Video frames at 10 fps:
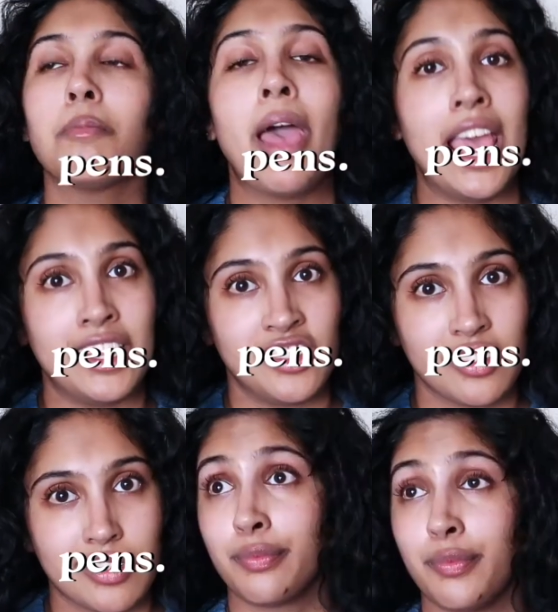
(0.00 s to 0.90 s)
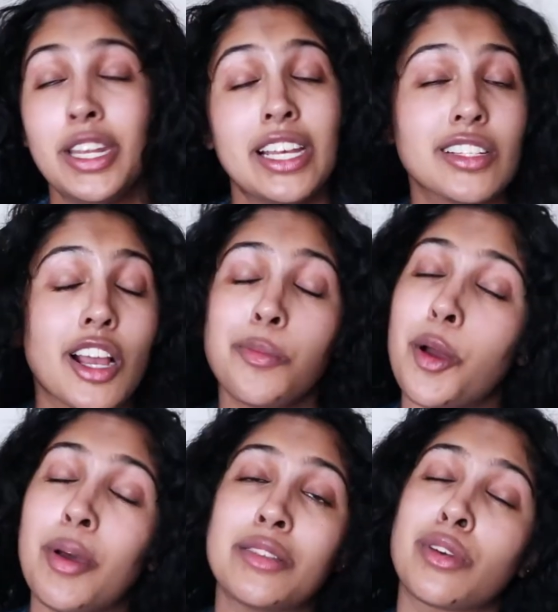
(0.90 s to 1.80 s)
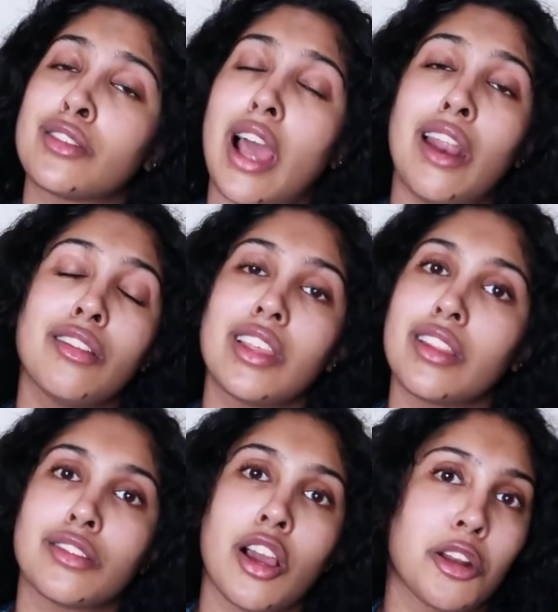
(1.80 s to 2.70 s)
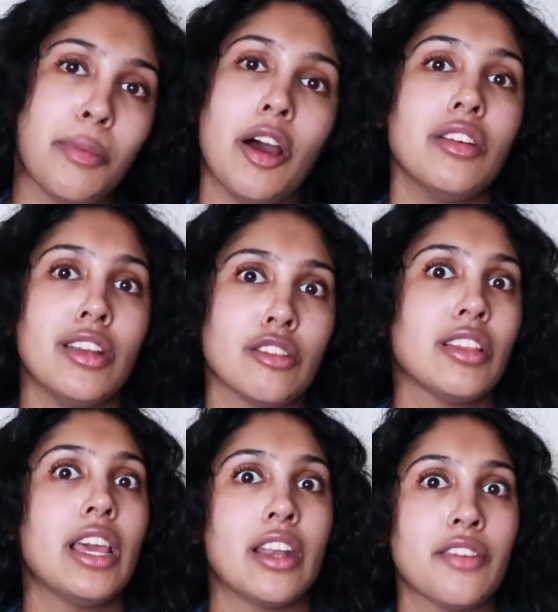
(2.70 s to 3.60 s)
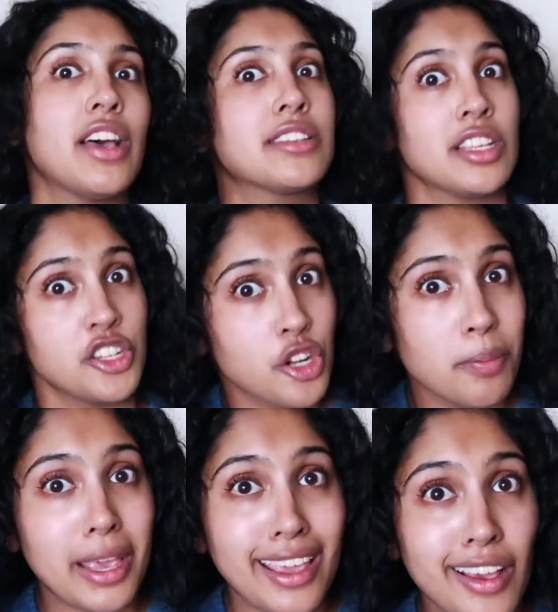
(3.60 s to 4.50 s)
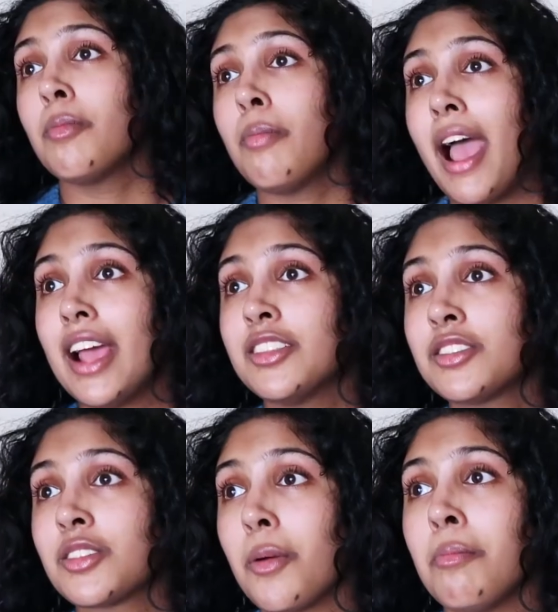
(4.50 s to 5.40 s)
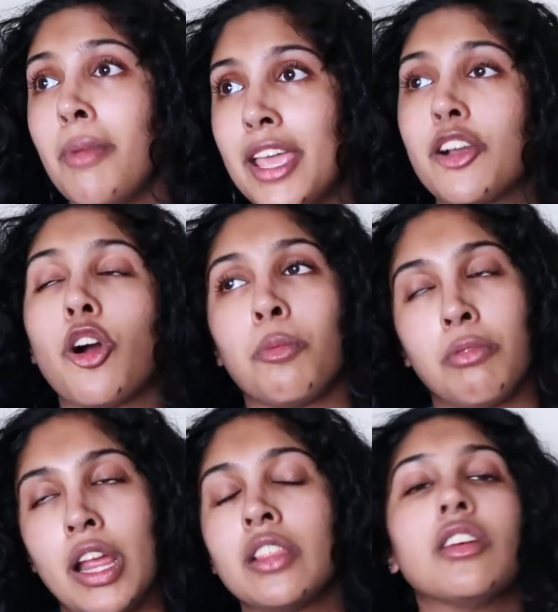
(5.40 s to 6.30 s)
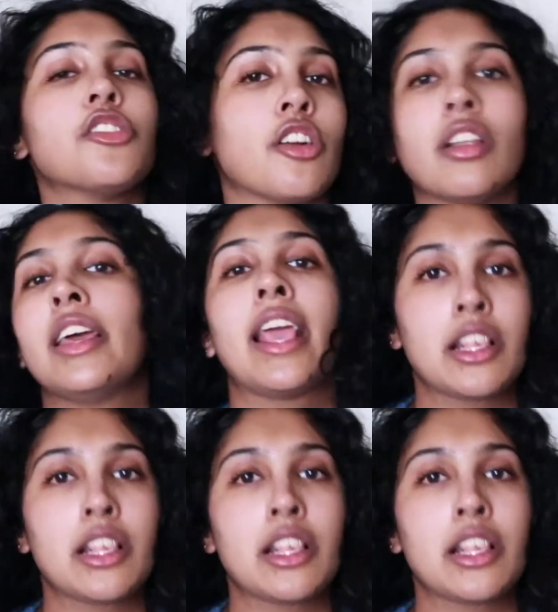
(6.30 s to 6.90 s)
pens. We need to talk about pens because I don't think they're talked about nearly enough as they should be. Pens make or break the journaling